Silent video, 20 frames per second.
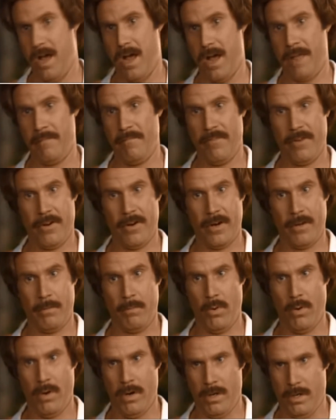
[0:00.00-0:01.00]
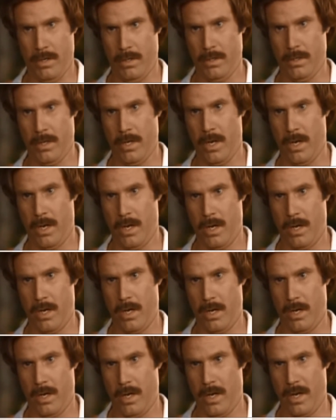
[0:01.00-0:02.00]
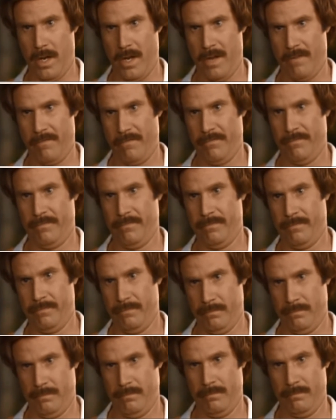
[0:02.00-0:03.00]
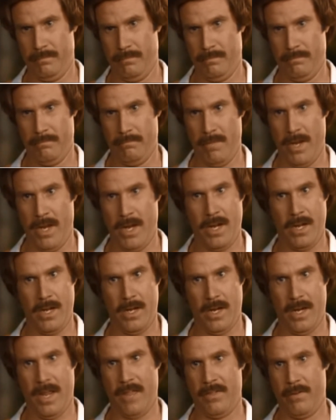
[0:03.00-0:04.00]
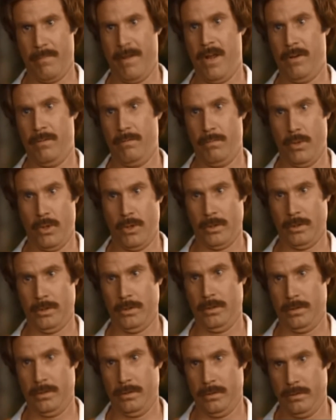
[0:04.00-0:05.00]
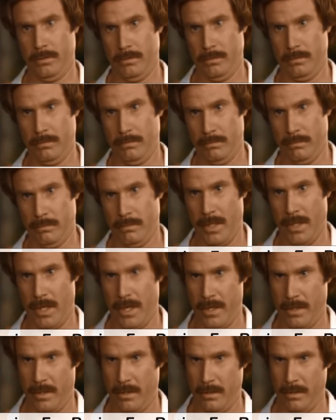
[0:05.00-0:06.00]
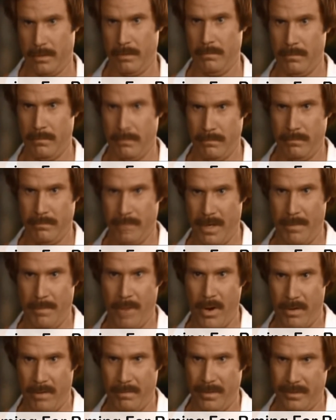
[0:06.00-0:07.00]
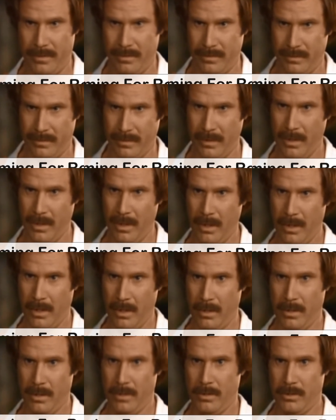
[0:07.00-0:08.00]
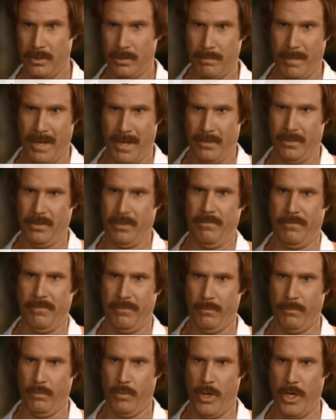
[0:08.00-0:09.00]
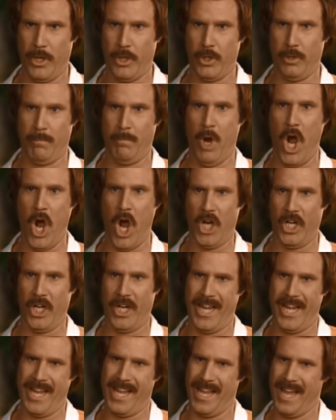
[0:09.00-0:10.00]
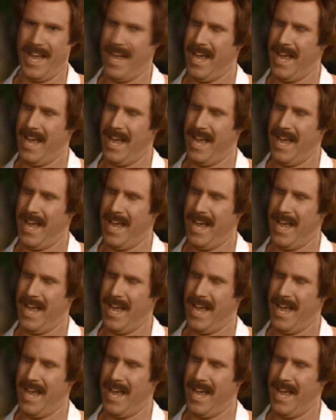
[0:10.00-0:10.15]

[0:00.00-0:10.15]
I'm very important. I have many leather-bound books. And my apartment smells of rich mahogany.